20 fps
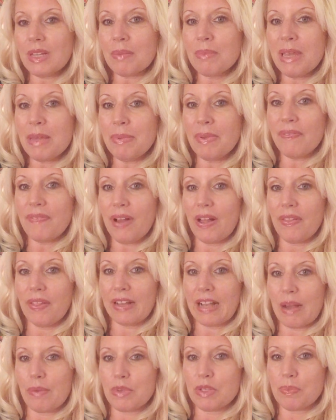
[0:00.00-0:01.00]
maybe felt
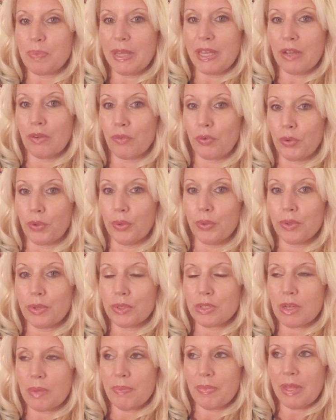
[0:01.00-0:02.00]
like I was being rude
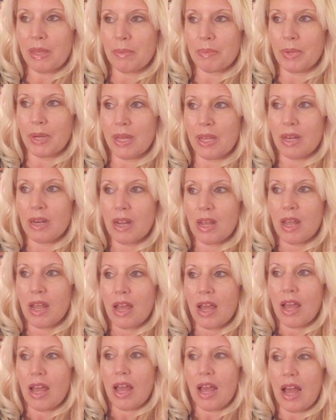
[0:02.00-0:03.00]
or something, but
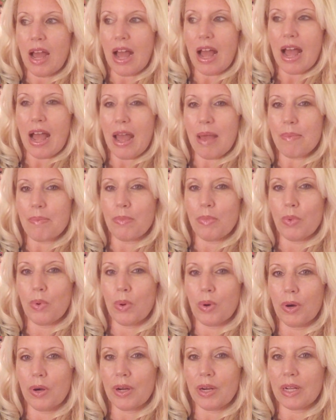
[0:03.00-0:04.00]
I'm
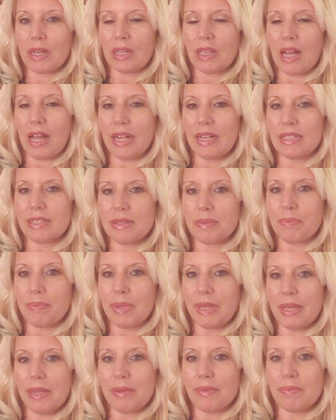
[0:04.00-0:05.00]
more inclined to
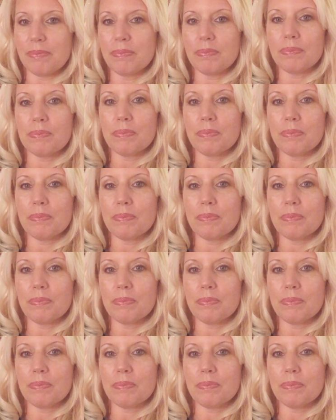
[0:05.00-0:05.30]
be